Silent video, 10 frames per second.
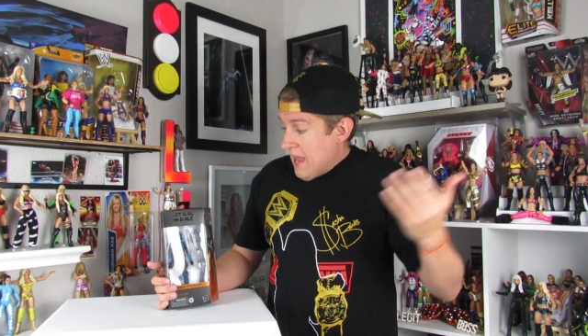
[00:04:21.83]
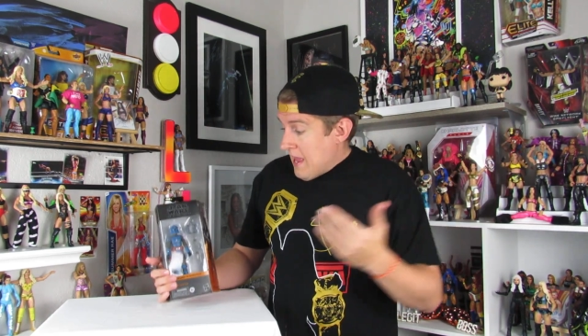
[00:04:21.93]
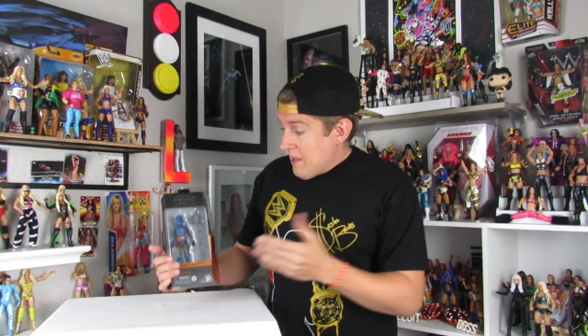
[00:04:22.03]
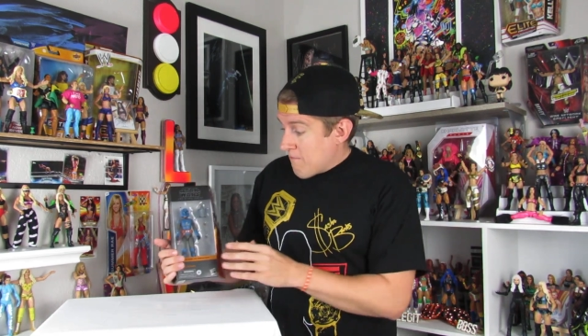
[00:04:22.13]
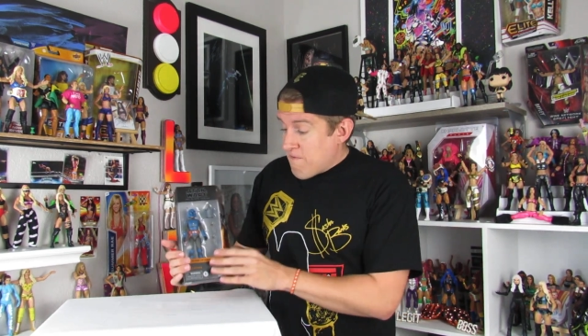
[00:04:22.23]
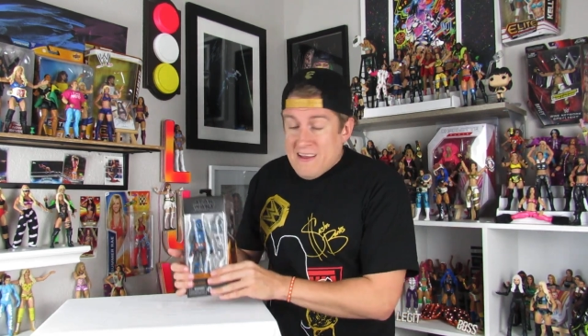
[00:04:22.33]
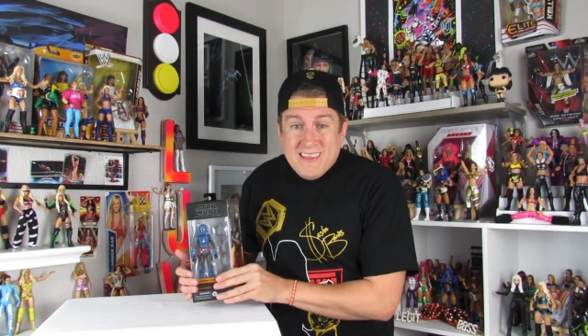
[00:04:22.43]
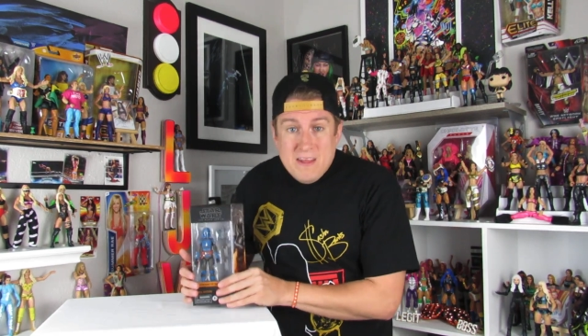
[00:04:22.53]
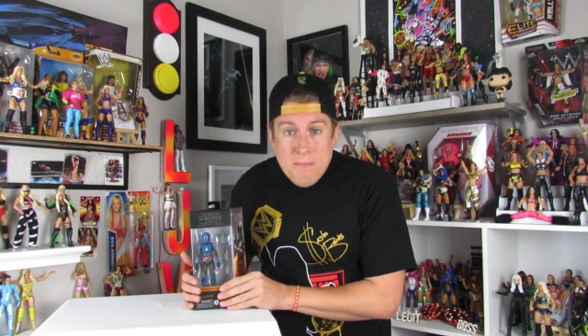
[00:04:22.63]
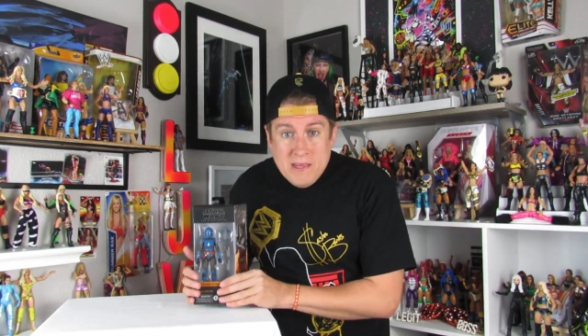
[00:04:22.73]
and the fact
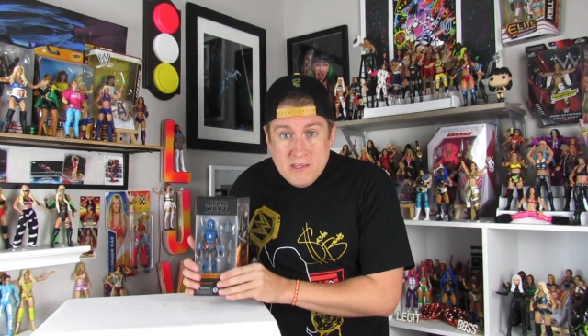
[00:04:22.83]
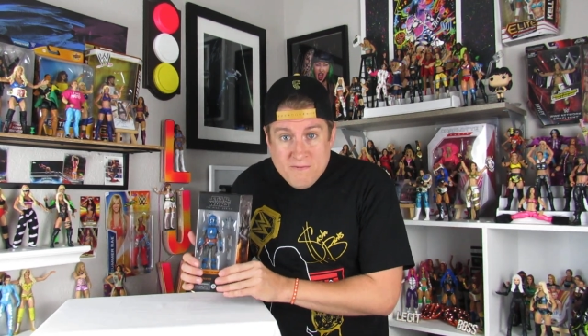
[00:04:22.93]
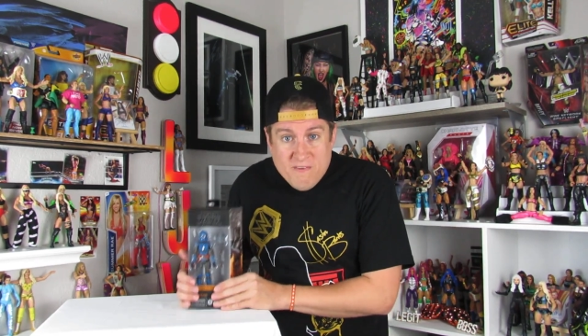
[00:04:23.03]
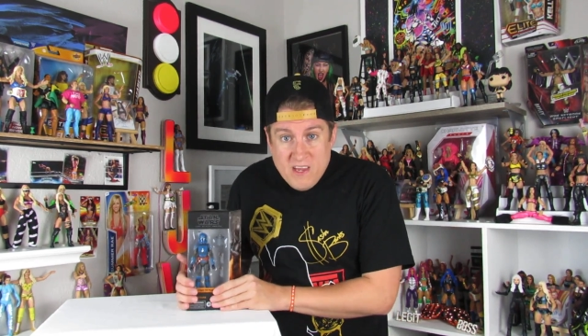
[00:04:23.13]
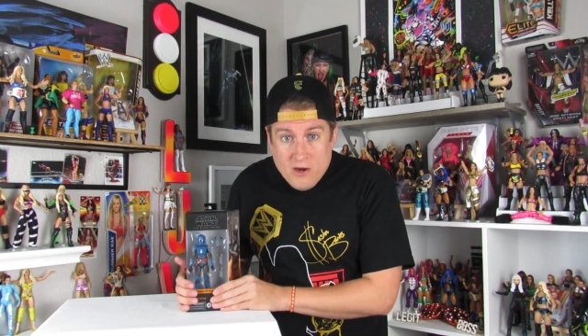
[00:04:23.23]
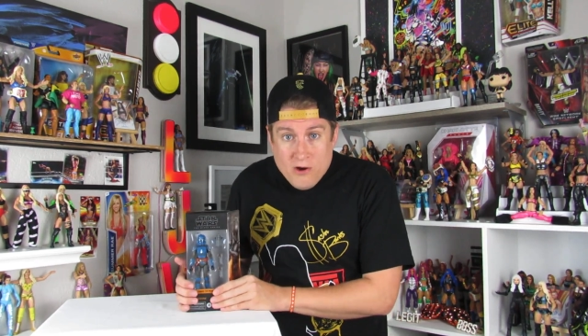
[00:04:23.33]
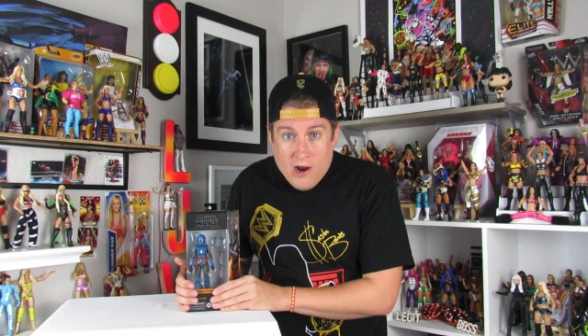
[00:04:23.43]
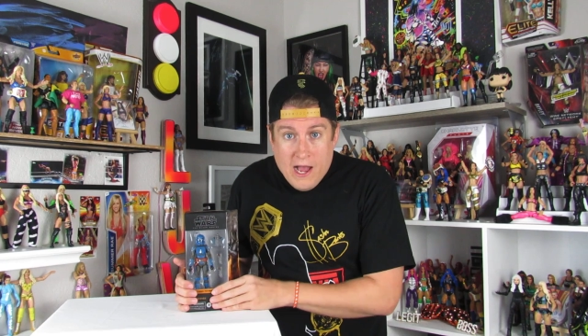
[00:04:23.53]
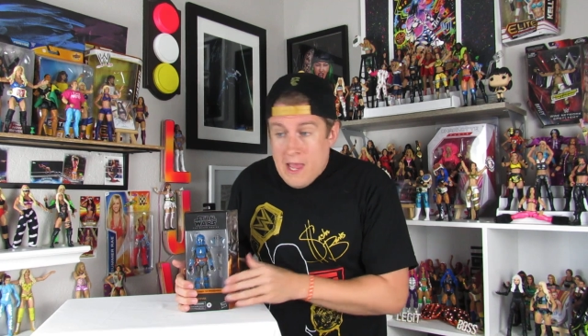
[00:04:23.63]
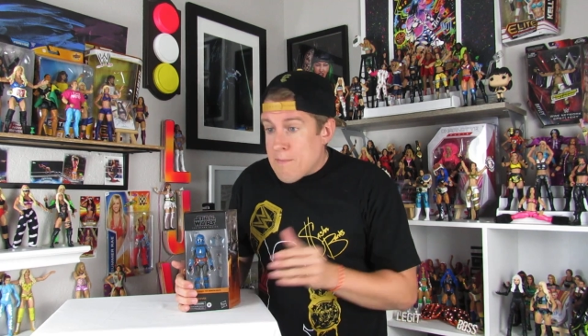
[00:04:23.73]
that they made this figure,
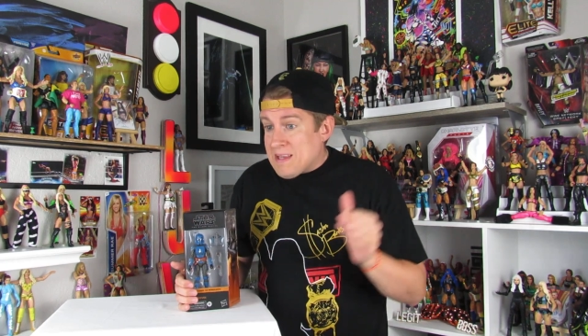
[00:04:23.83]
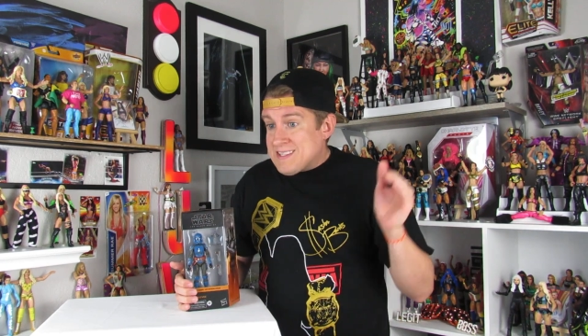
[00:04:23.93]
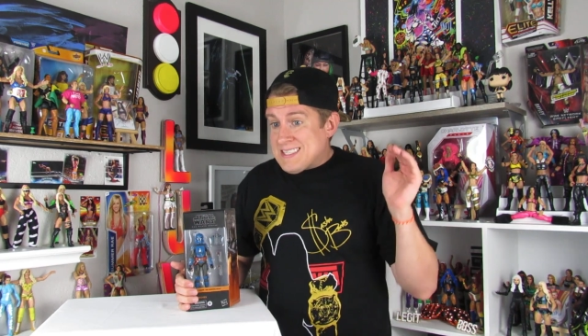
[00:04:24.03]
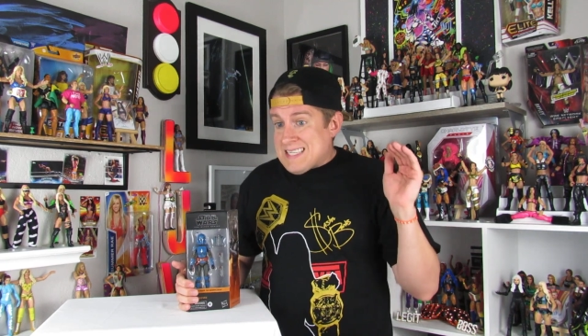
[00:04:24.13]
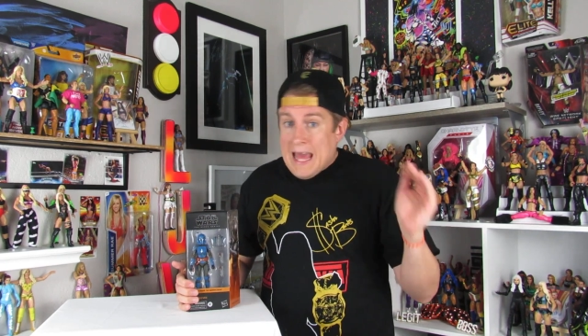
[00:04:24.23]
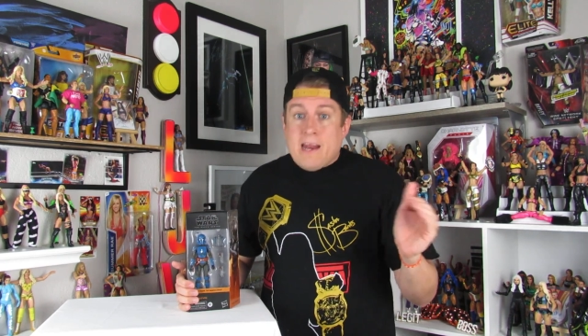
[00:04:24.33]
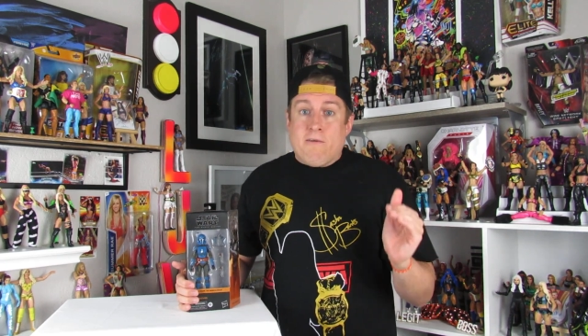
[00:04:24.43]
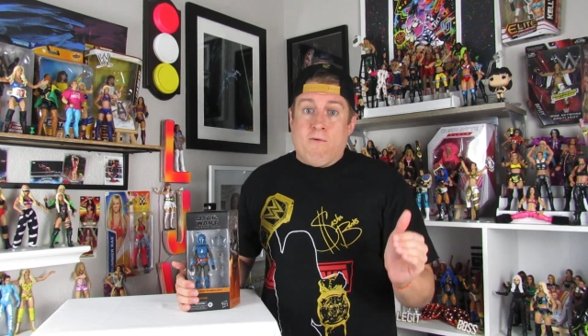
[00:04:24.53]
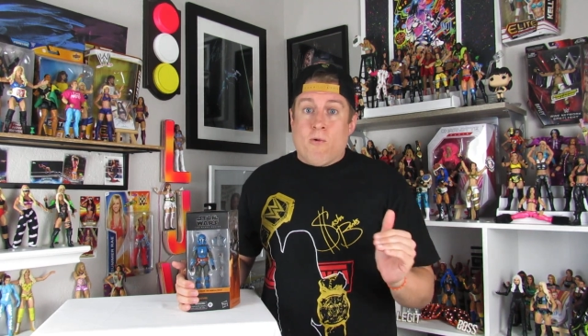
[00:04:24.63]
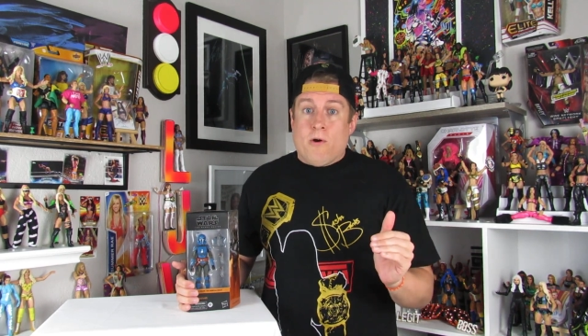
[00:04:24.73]
I am ecstatic
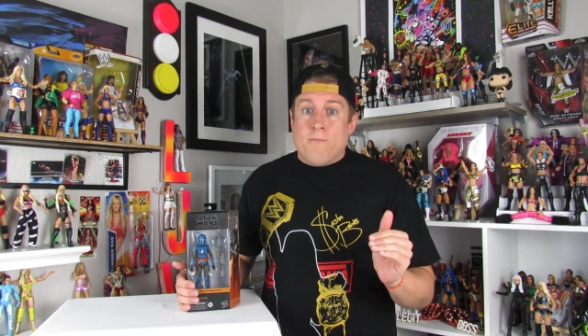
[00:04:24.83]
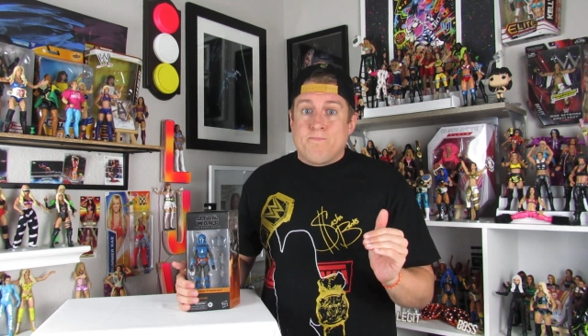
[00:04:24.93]
for.